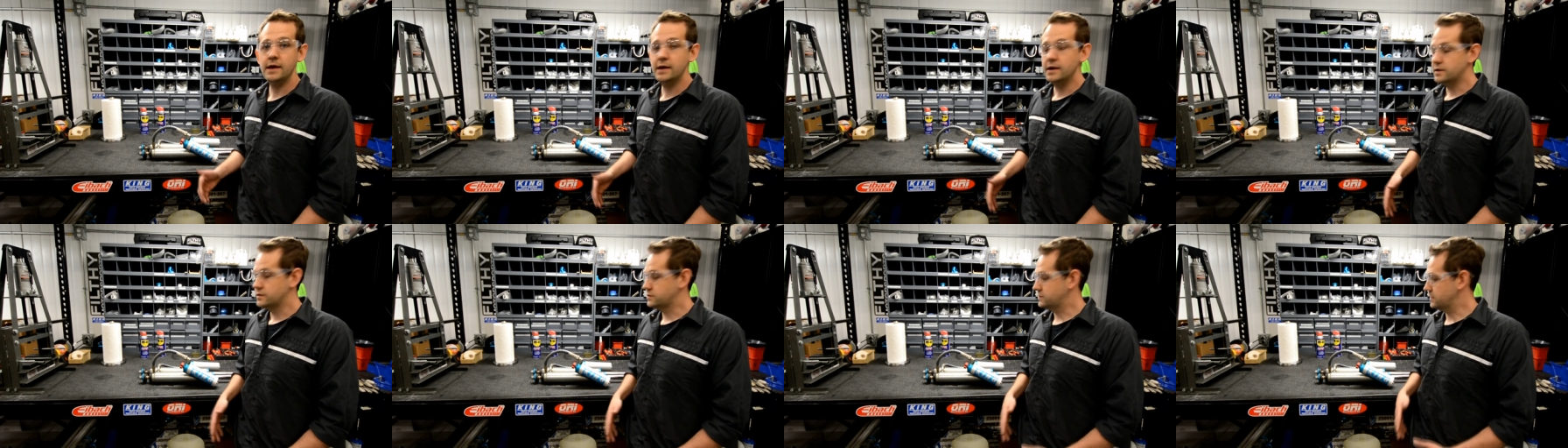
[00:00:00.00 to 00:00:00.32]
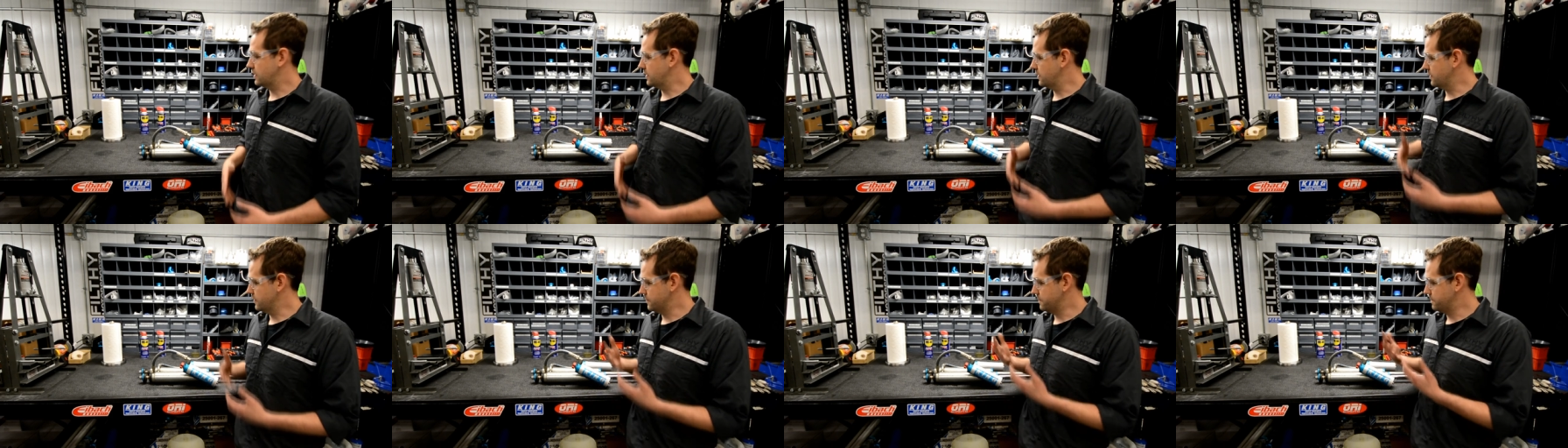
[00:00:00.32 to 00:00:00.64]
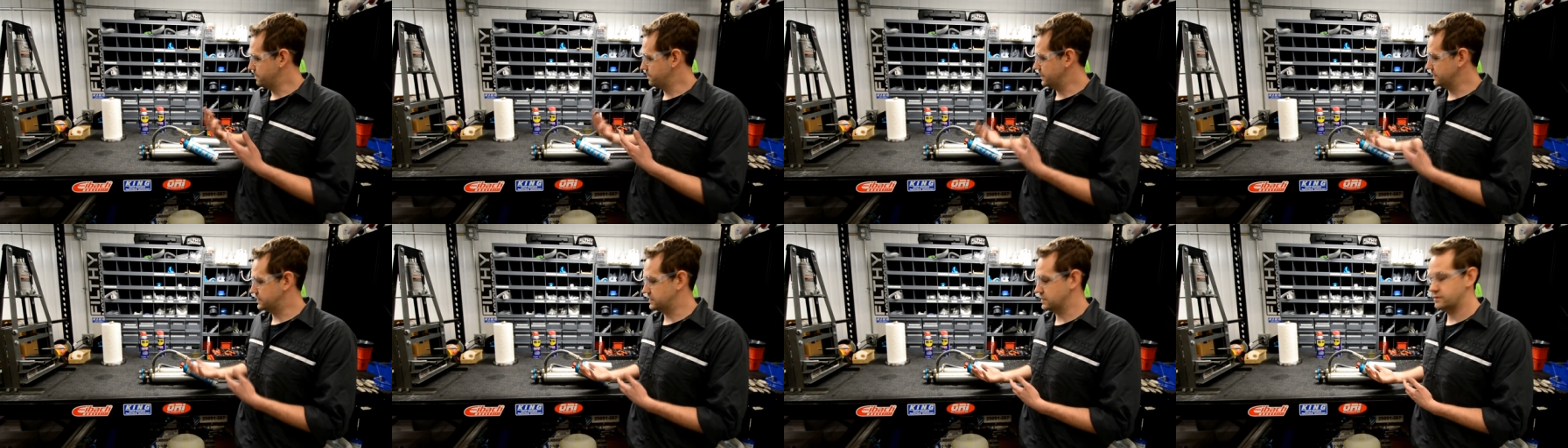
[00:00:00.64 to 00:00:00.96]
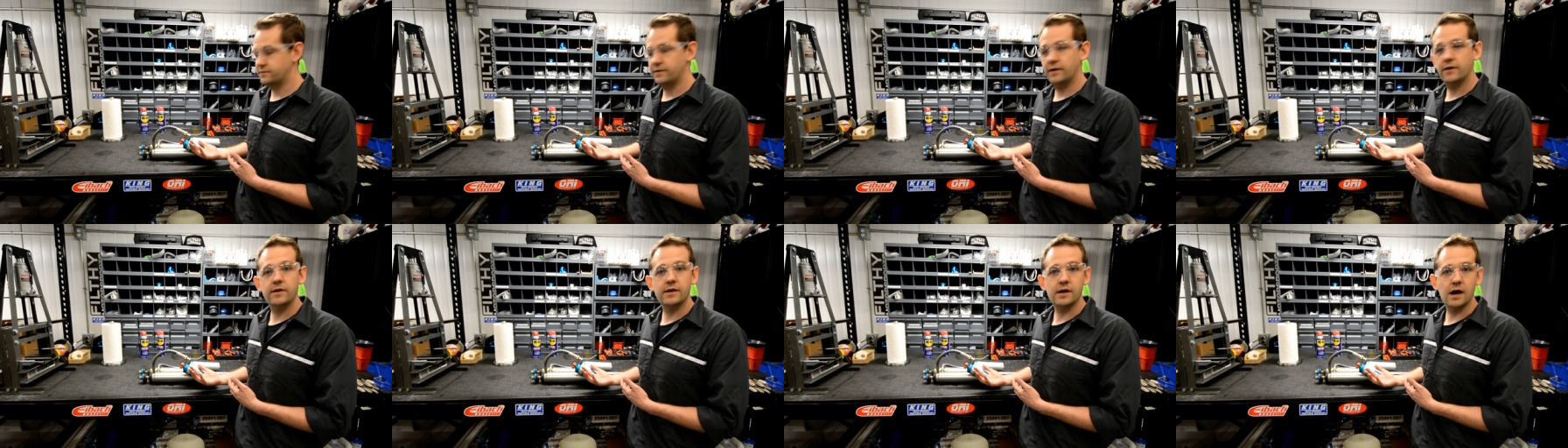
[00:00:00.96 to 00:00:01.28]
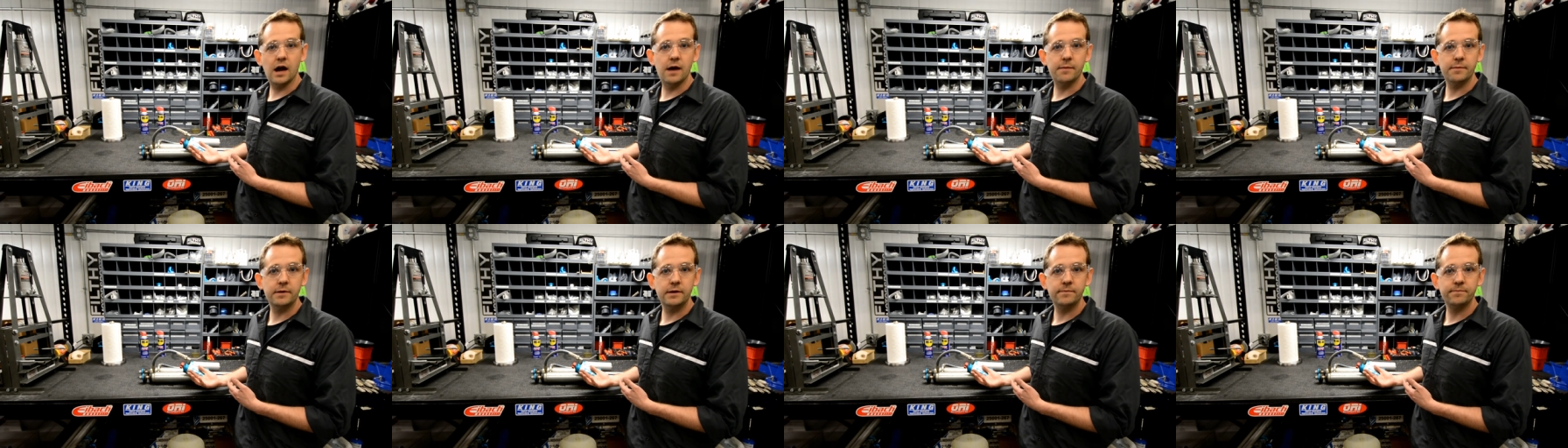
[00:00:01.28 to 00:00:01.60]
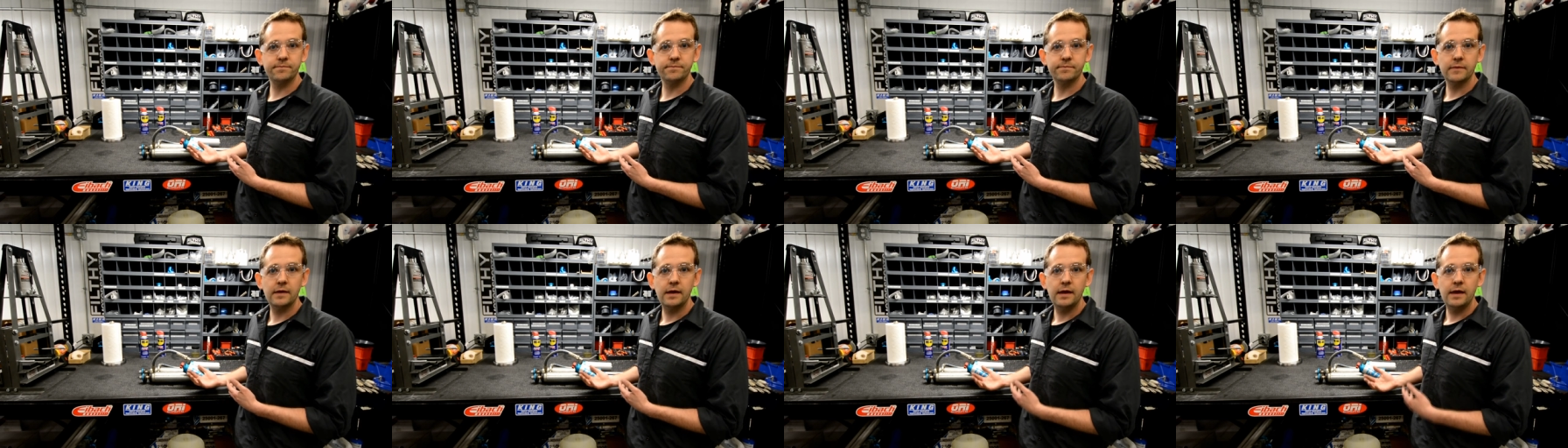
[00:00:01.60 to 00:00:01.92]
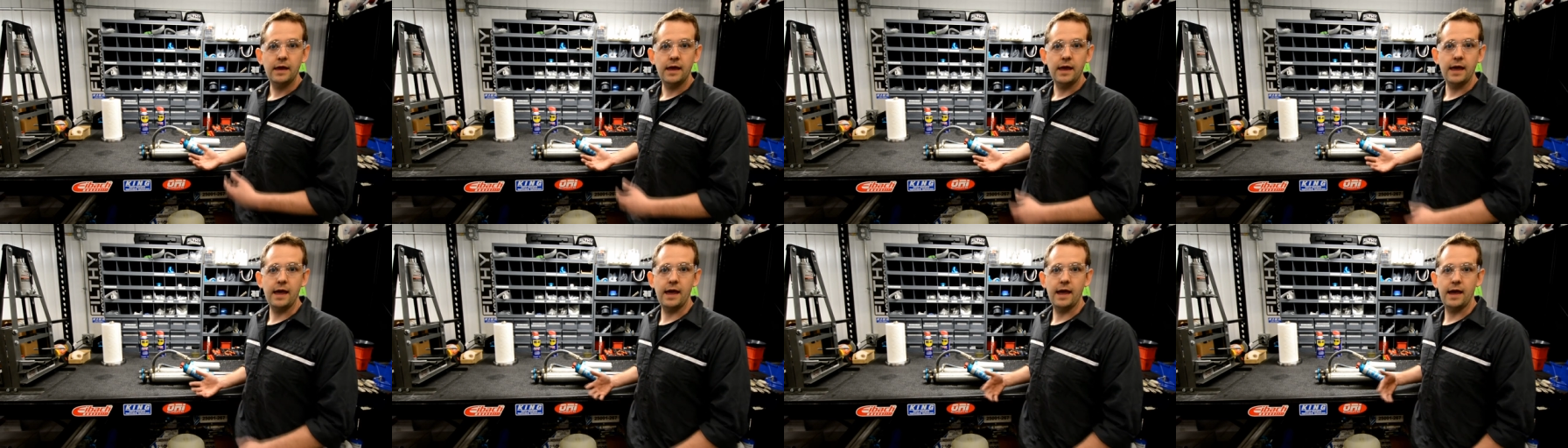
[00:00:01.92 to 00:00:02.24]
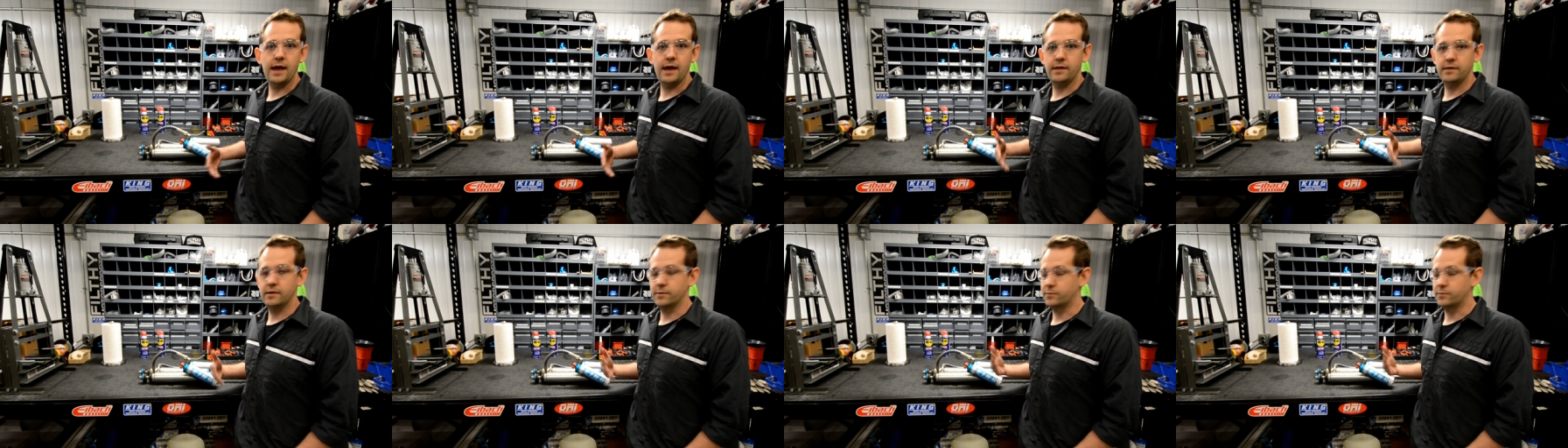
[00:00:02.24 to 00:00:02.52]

So this is very common, and